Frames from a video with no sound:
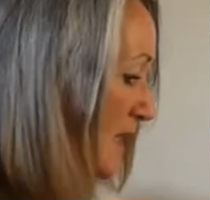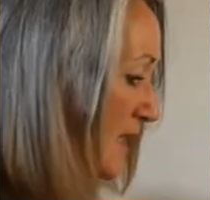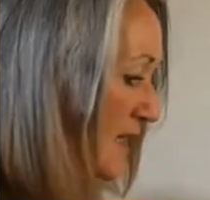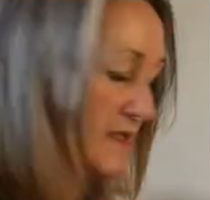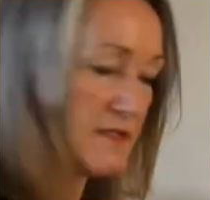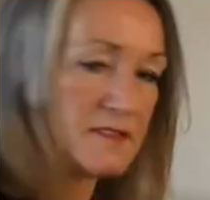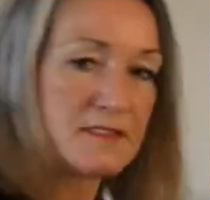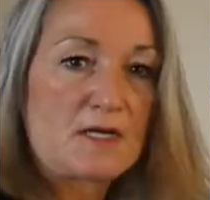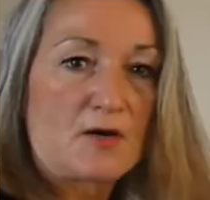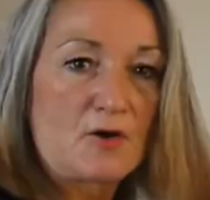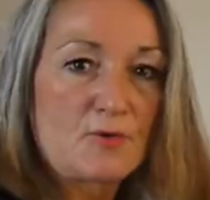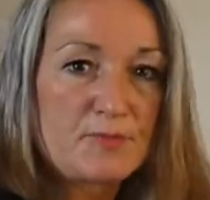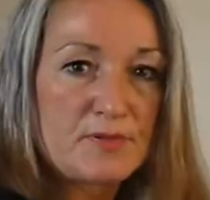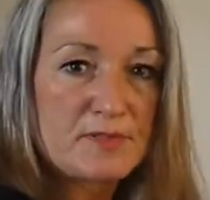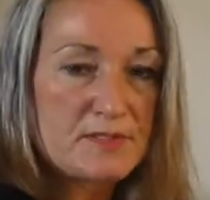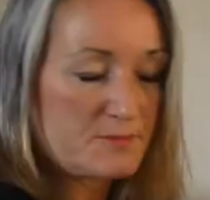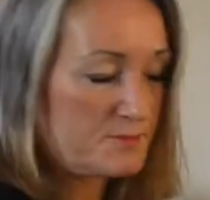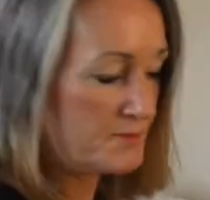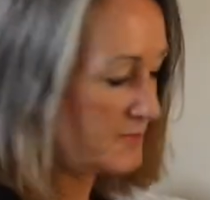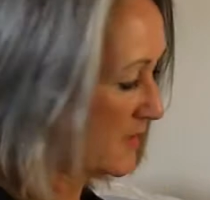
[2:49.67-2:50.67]
and I'll put
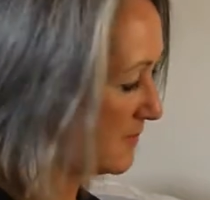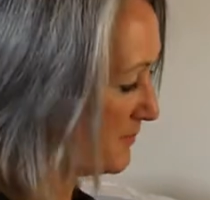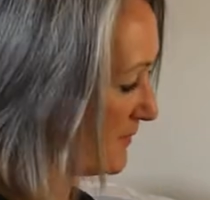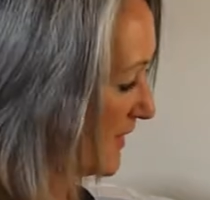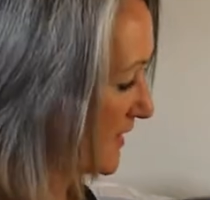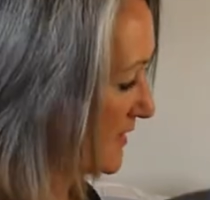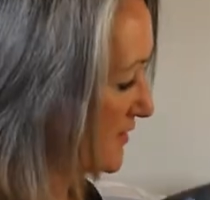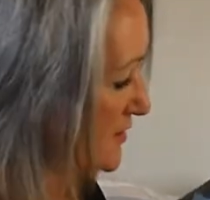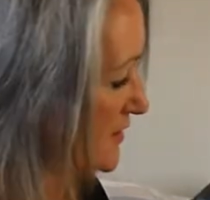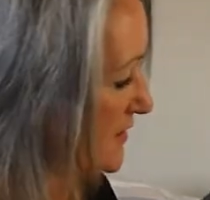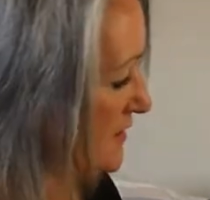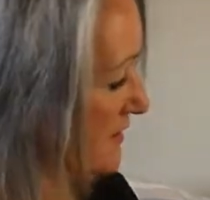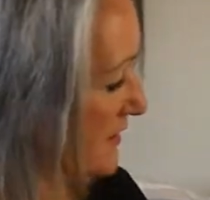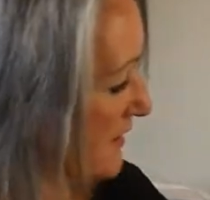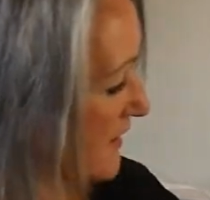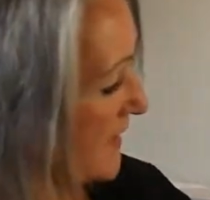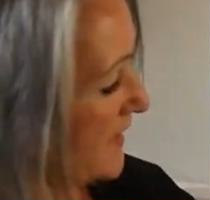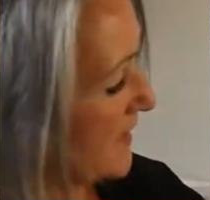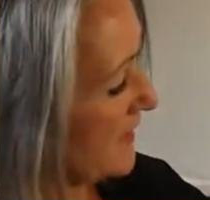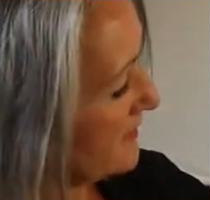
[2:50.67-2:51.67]
a picture
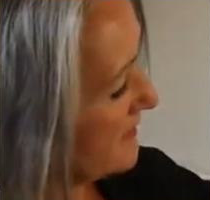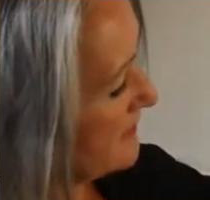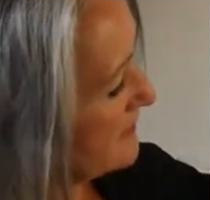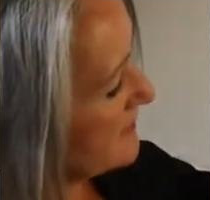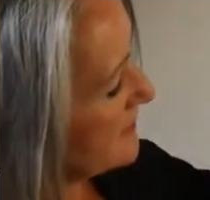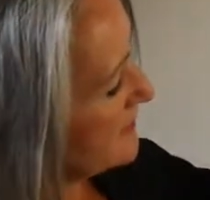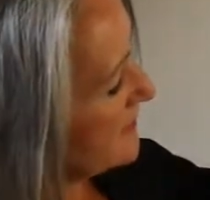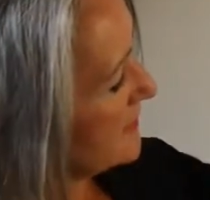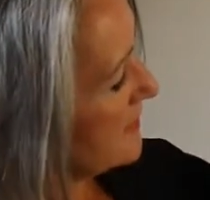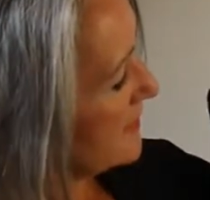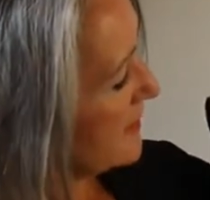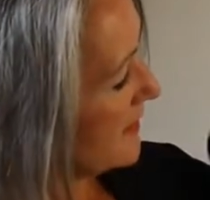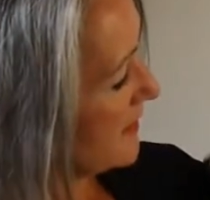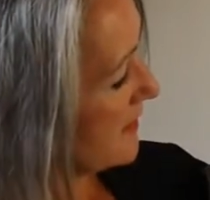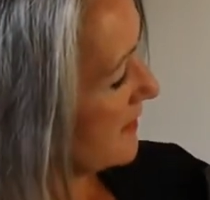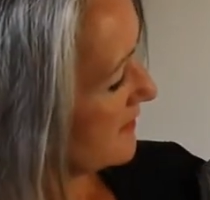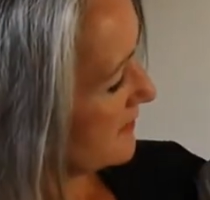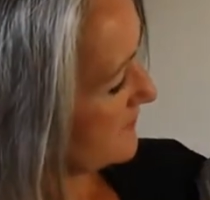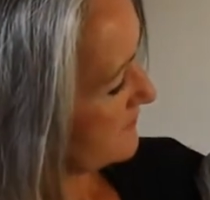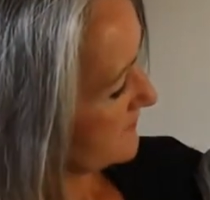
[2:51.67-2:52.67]
in.
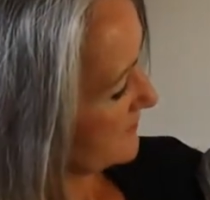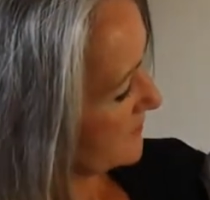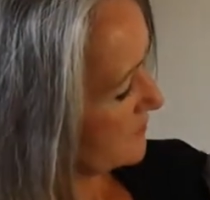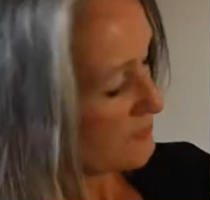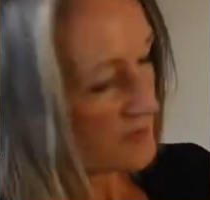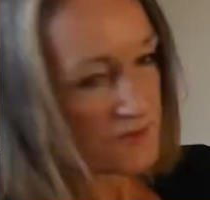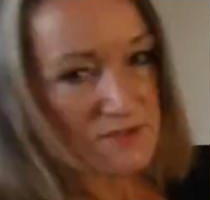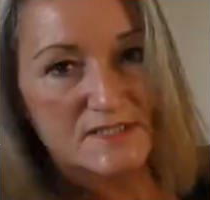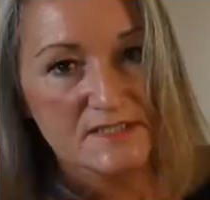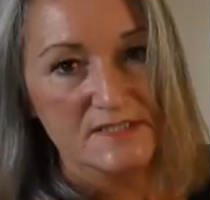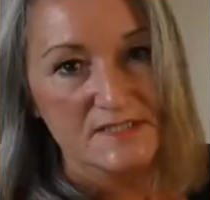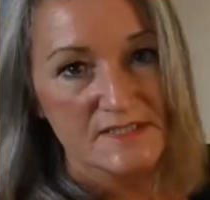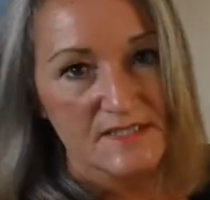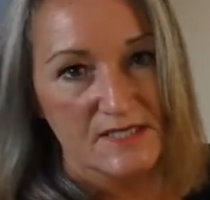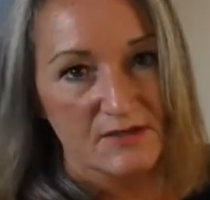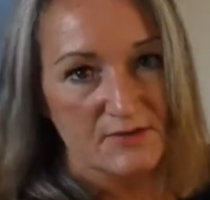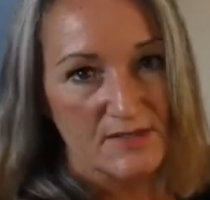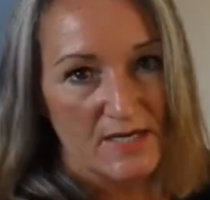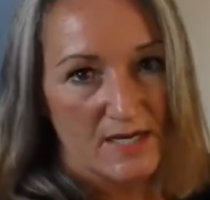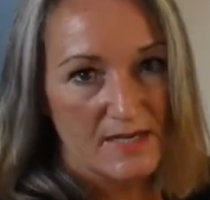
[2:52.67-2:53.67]
You'll also see it
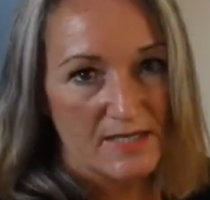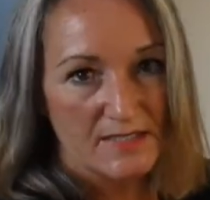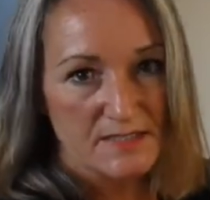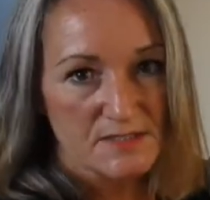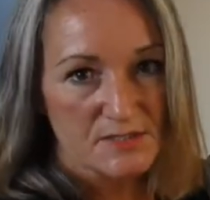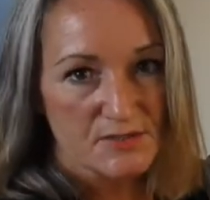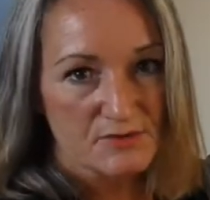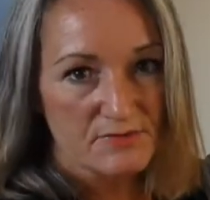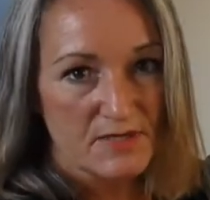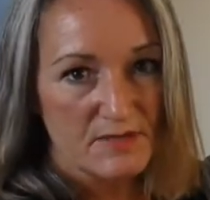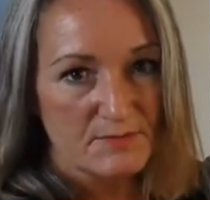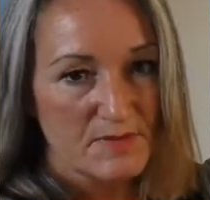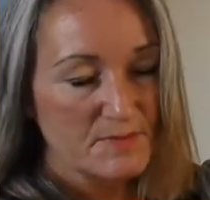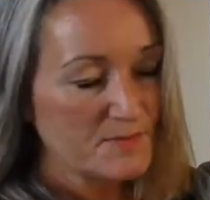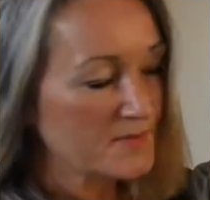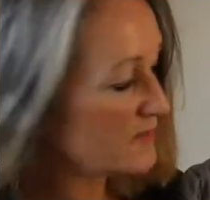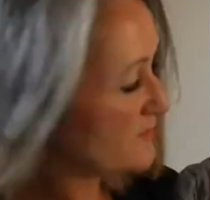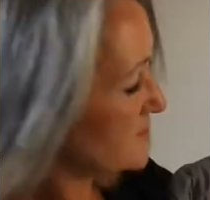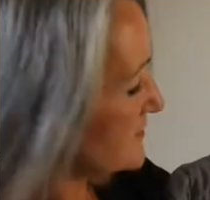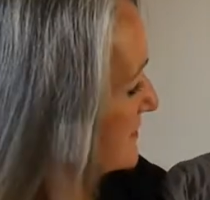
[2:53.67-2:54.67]
on our Instagram. I
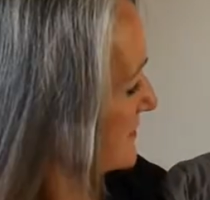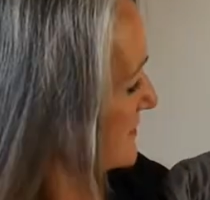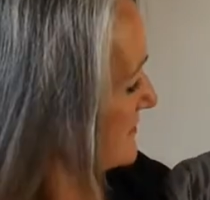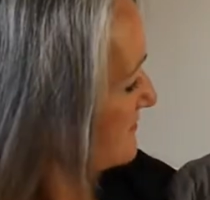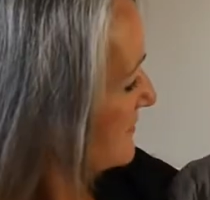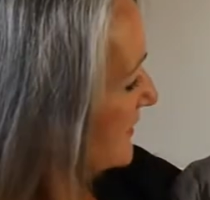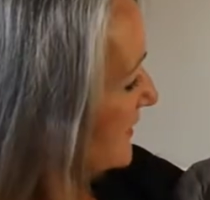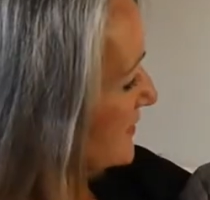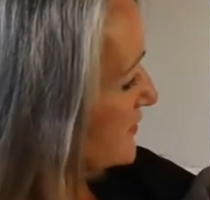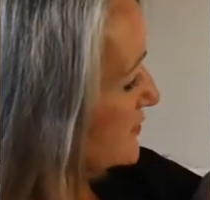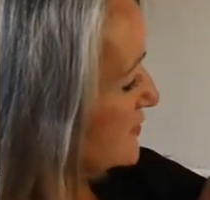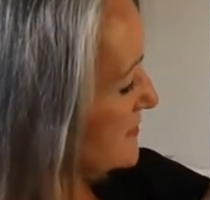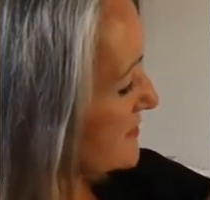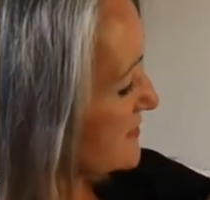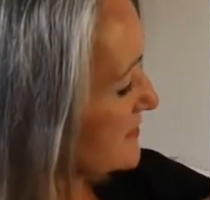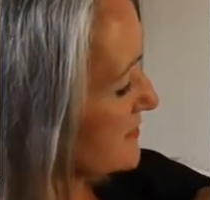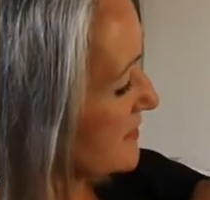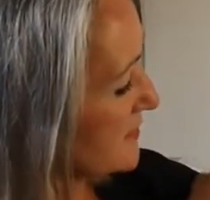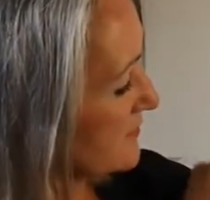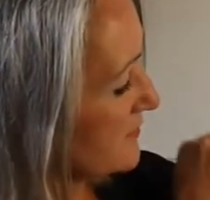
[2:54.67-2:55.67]
posted some pictures.
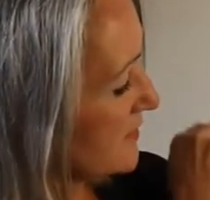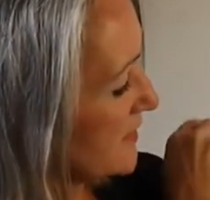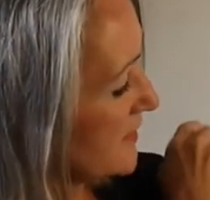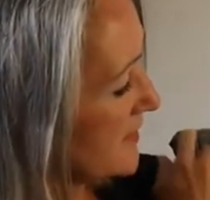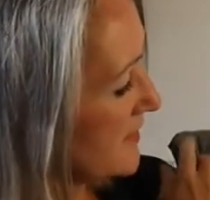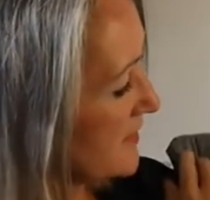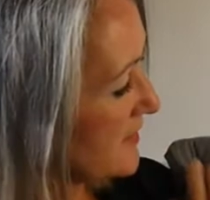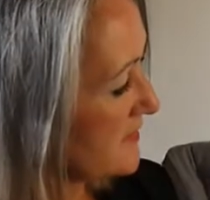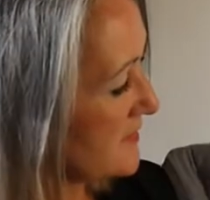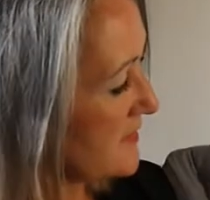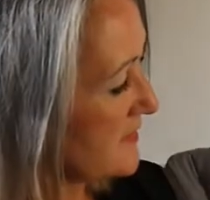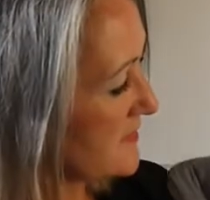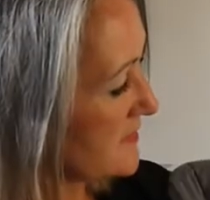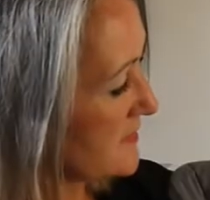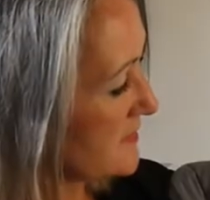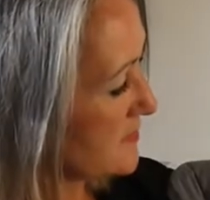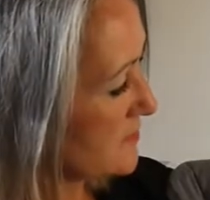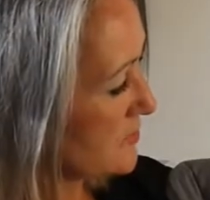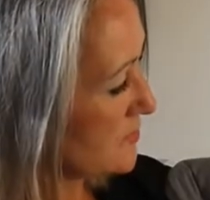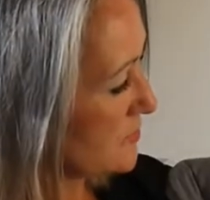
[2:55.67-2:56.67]
So this
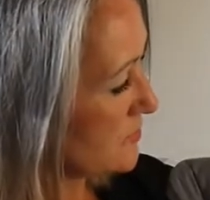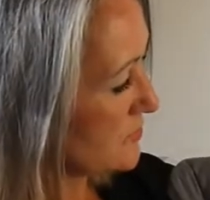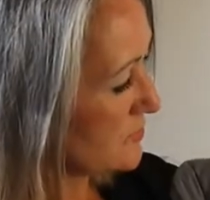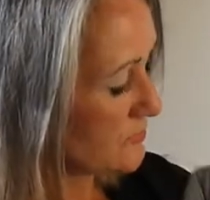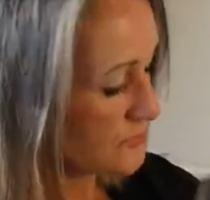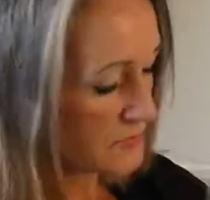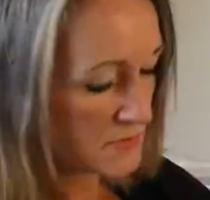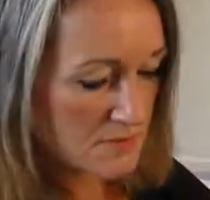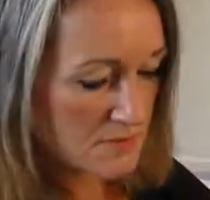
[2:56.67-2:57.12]
is called